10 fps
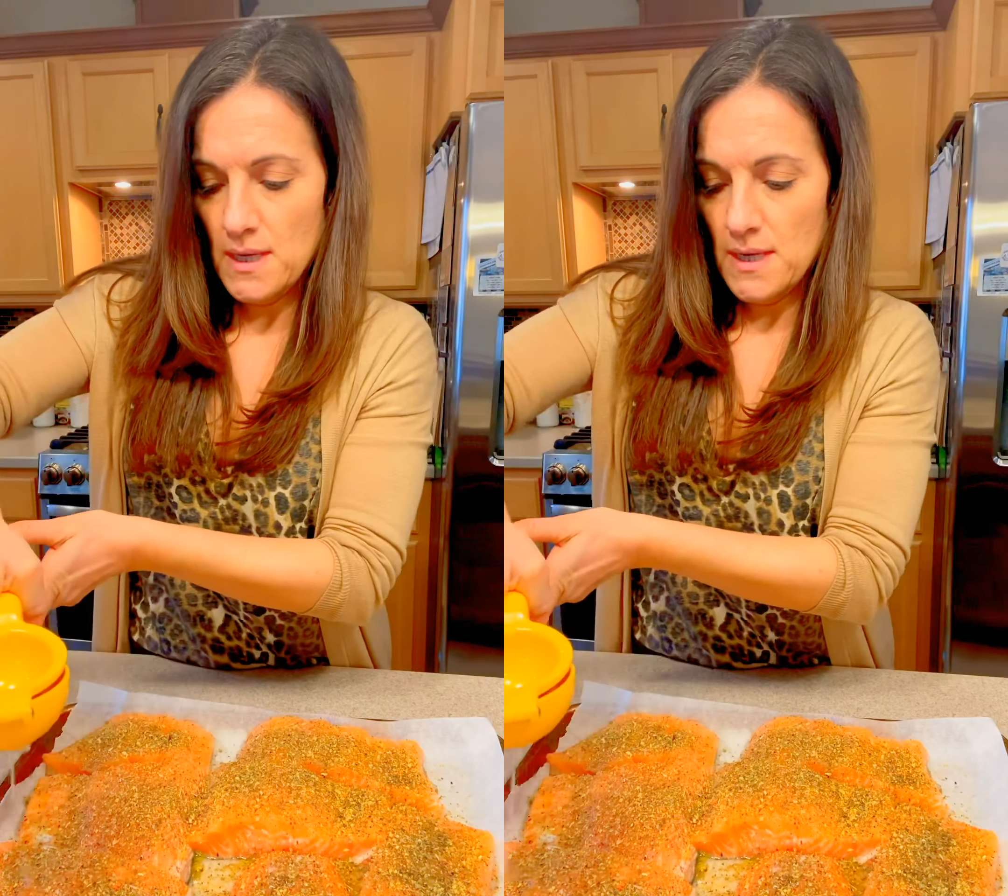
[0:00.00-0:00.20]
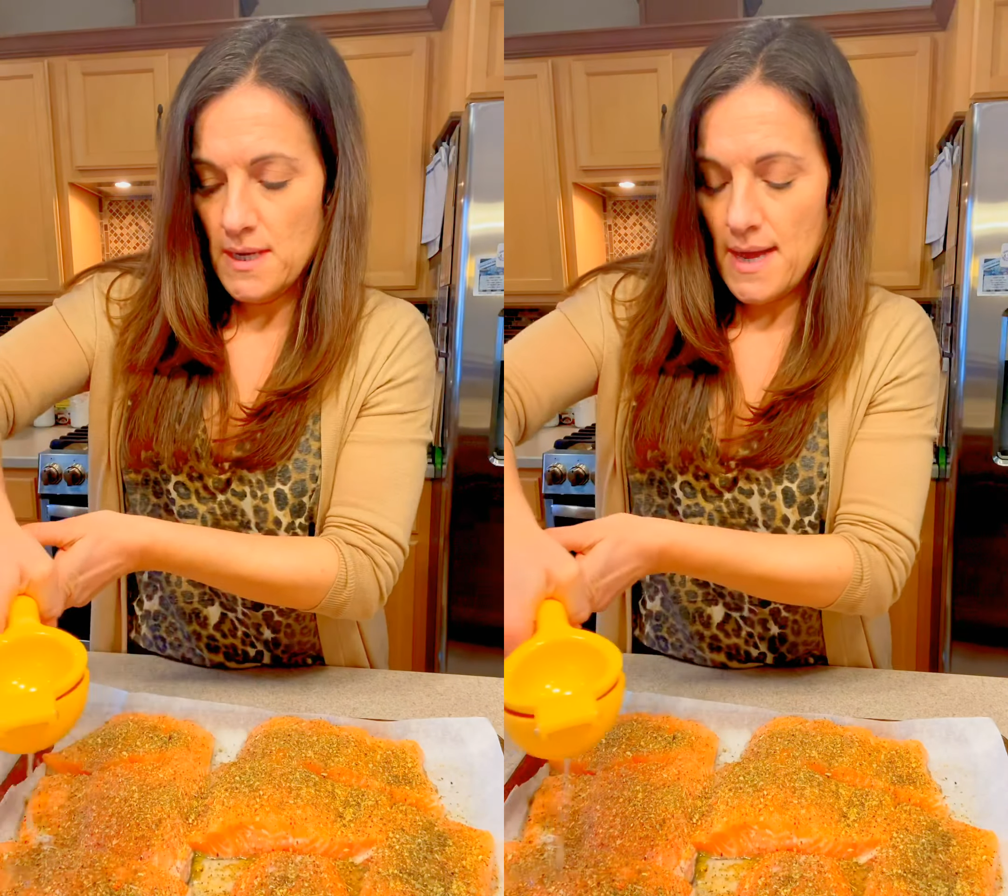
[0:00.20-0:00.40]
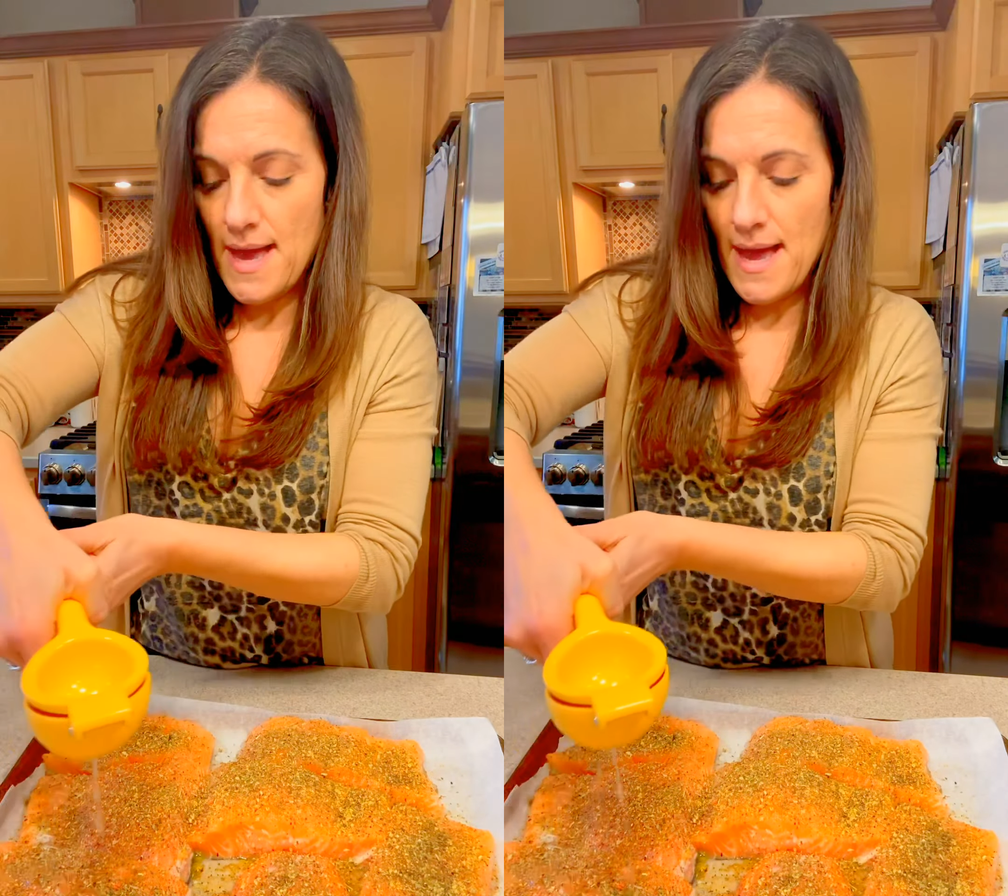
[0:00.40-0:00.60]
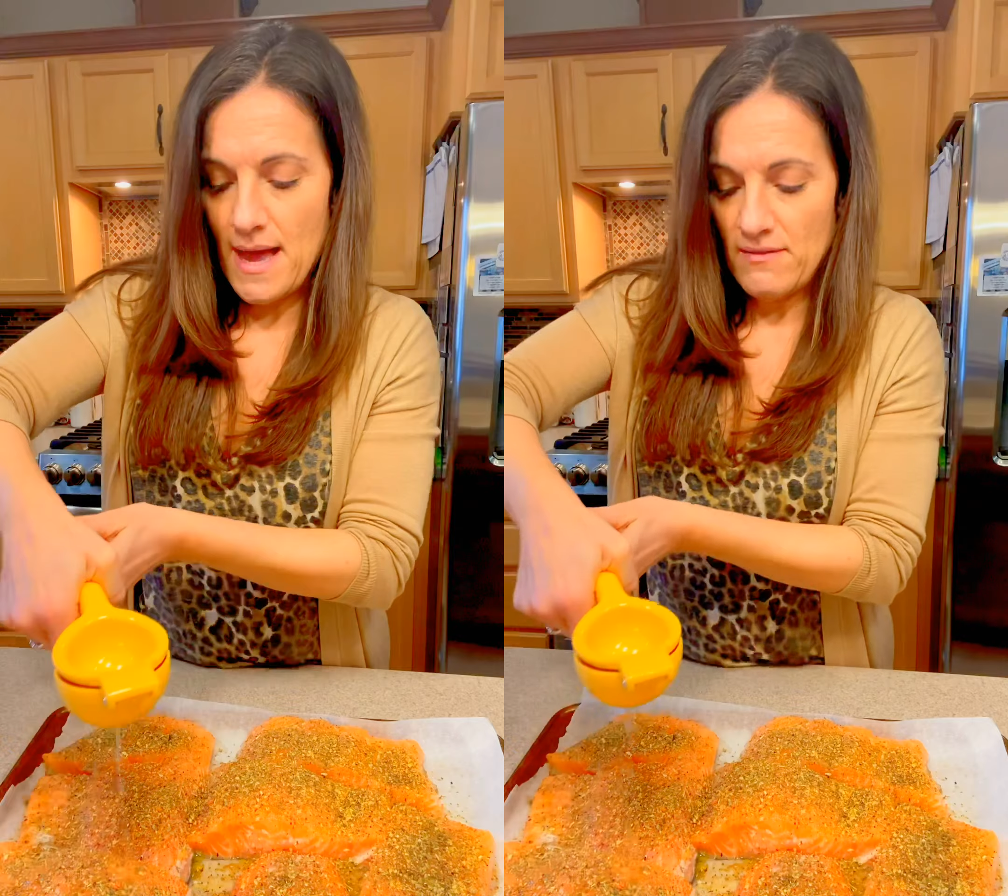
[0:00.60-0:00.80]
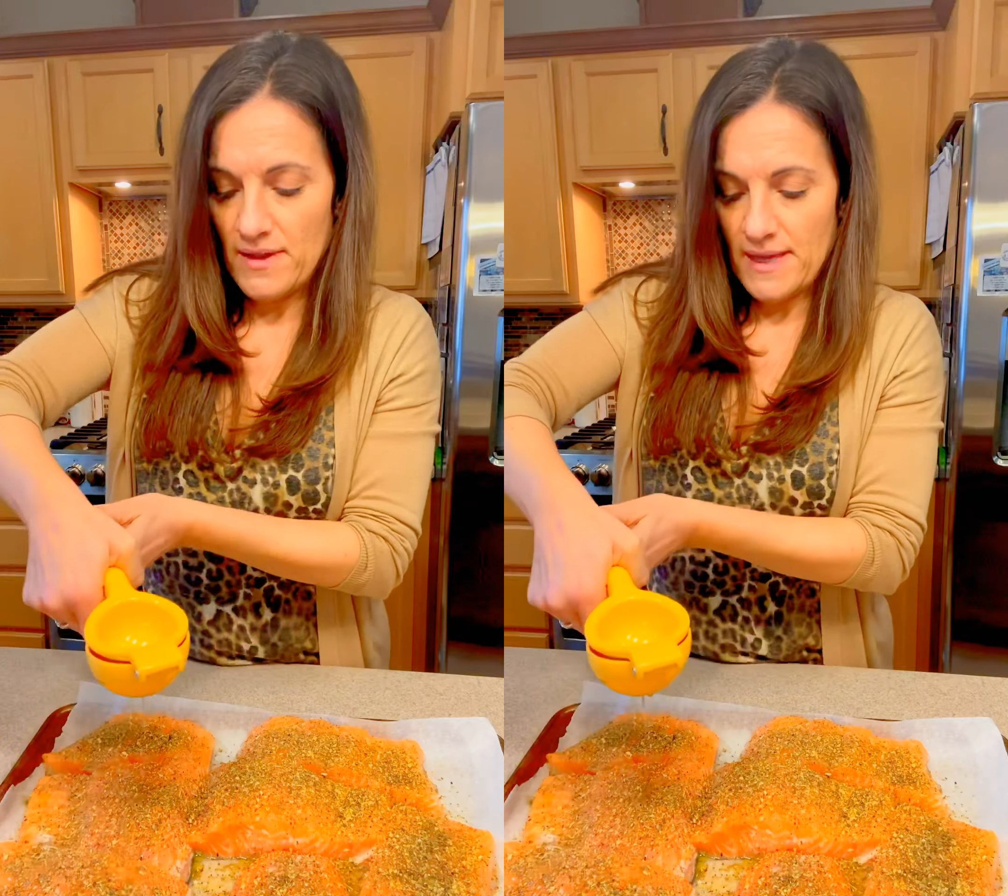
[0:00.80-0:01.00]

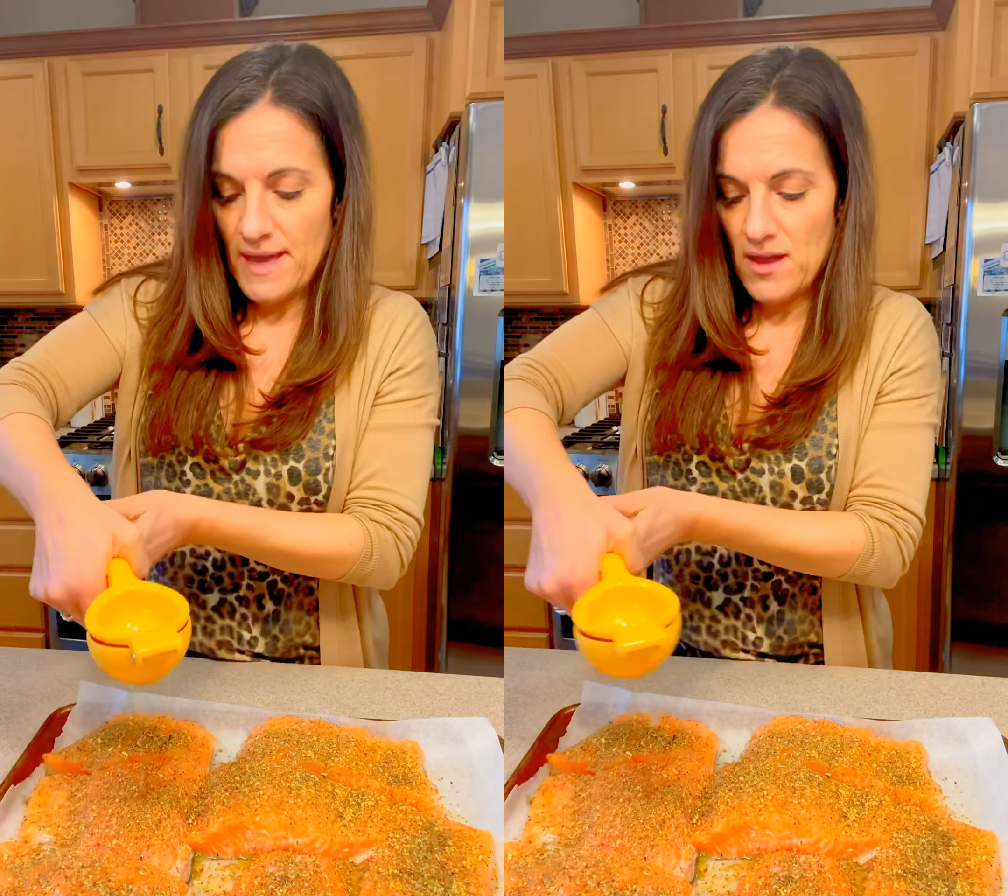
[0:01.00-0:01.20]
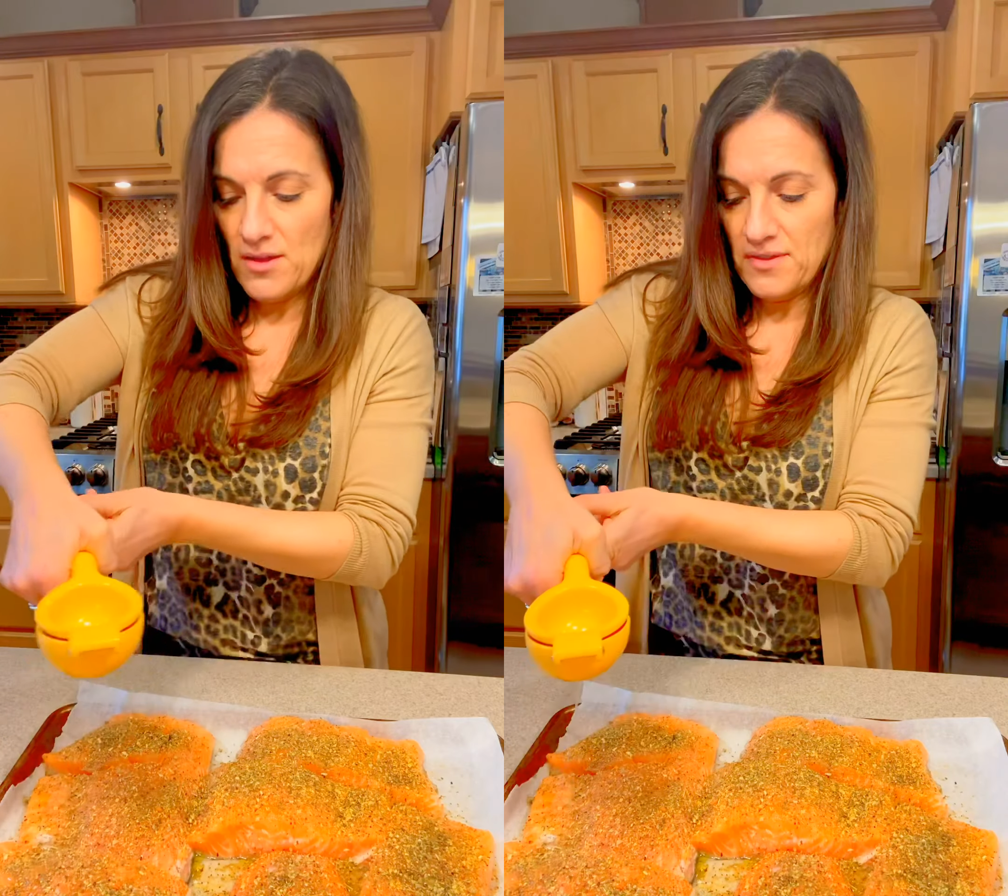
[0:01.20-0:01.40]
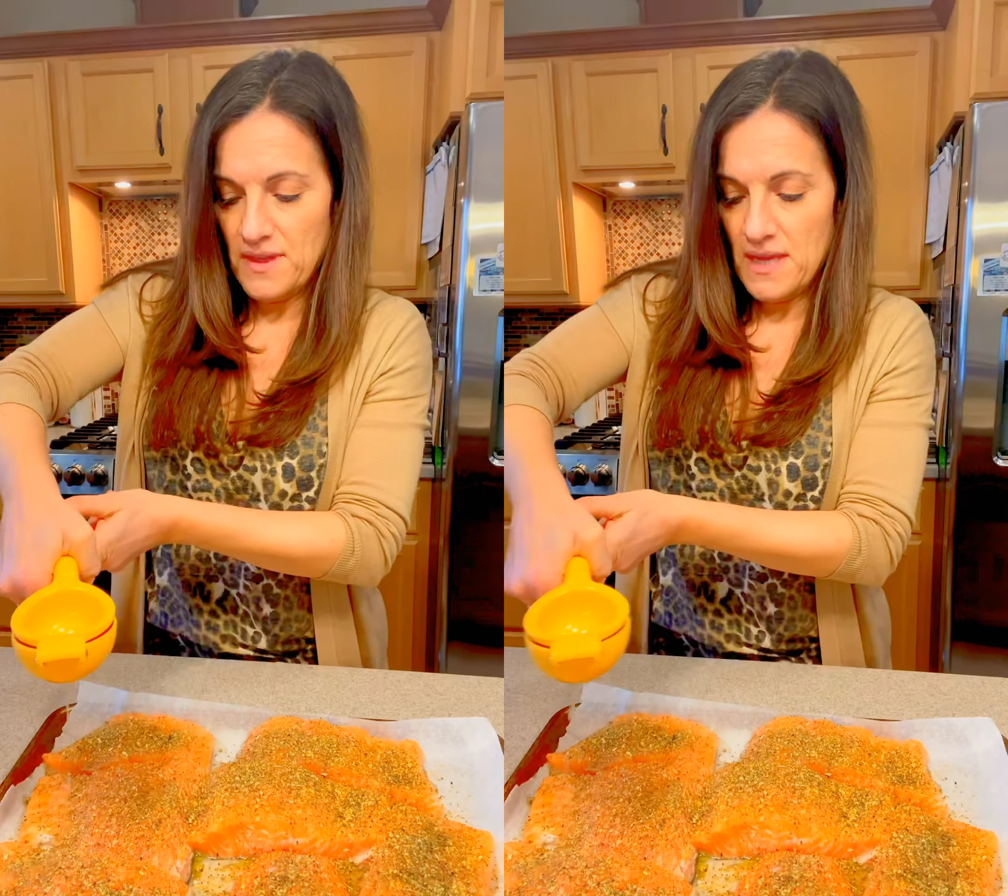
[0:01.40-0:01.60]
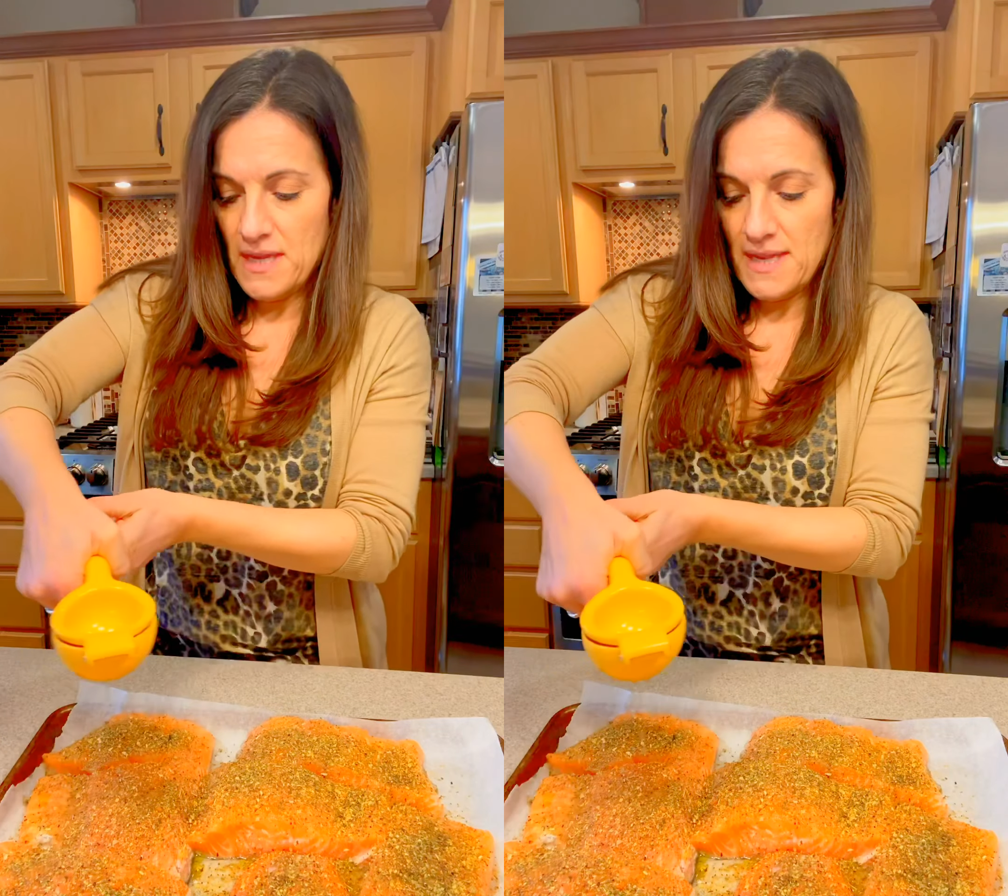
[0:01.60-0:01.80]
have like a healthy,